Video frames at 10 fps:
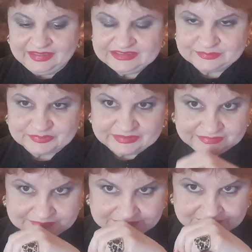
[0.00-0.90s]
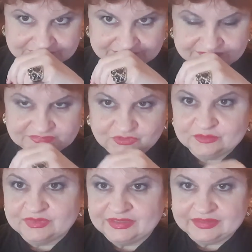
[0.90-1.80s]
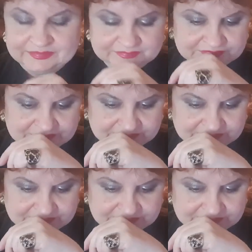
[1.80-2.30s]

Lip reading: I spread it on my